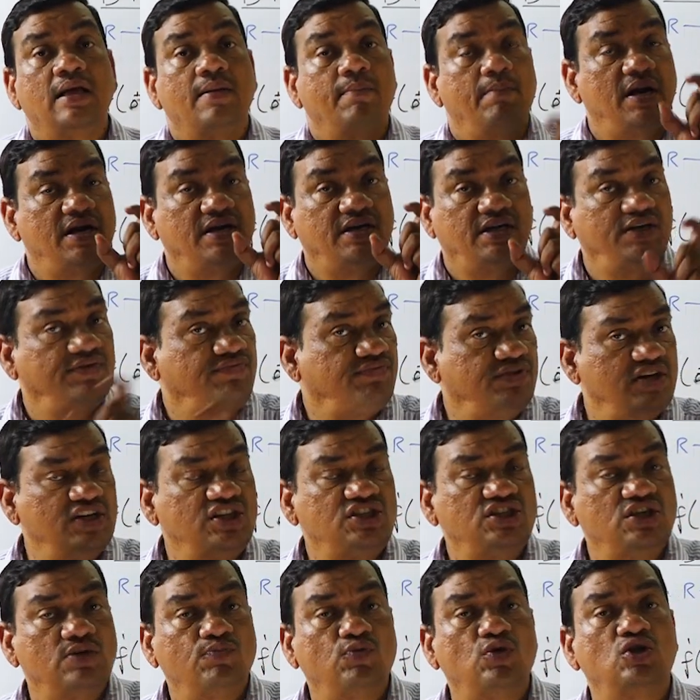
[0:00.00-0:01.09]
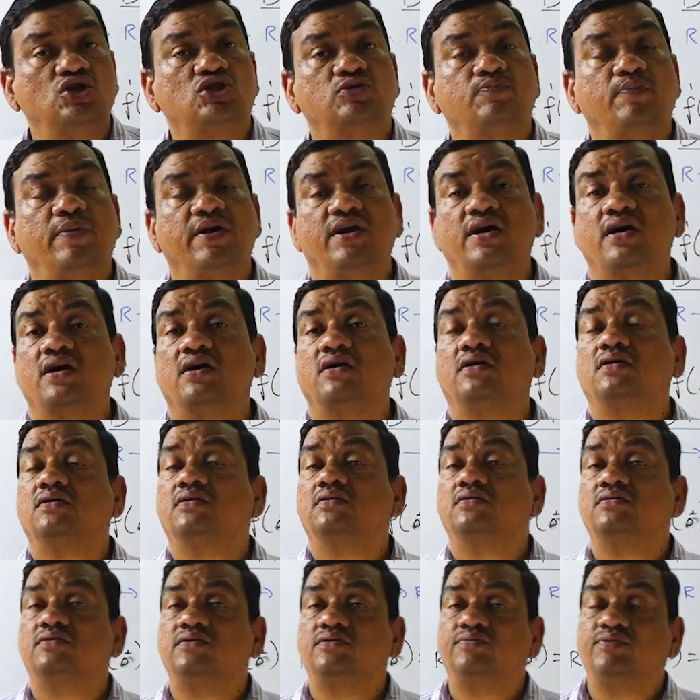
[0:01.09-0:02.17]
but differentiability
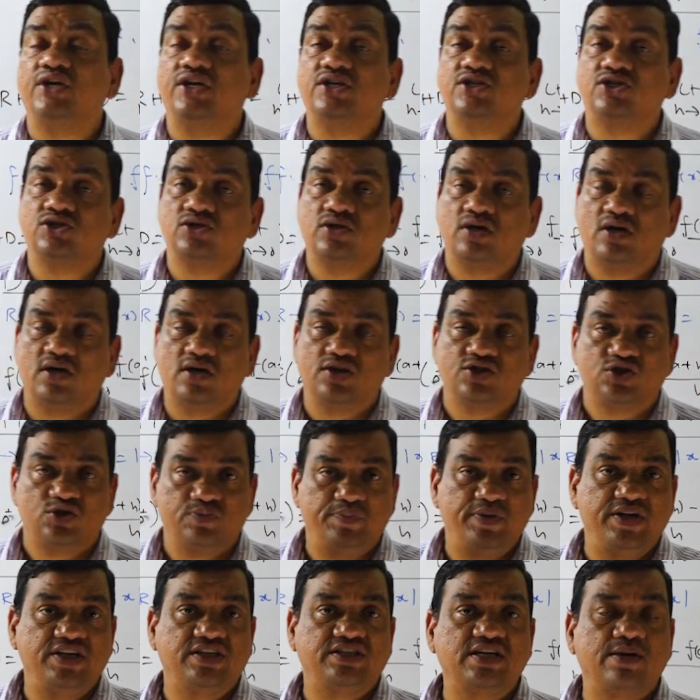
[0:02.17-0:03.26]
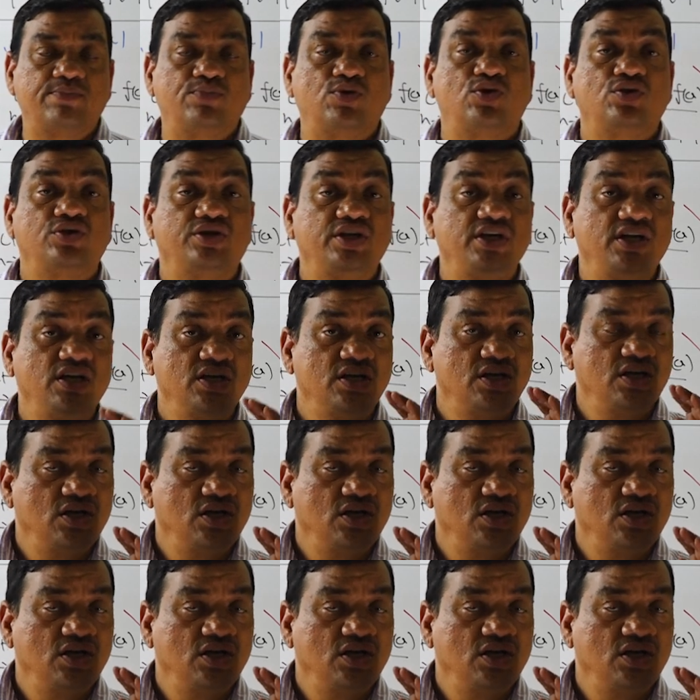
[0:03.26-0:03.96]
speaks about the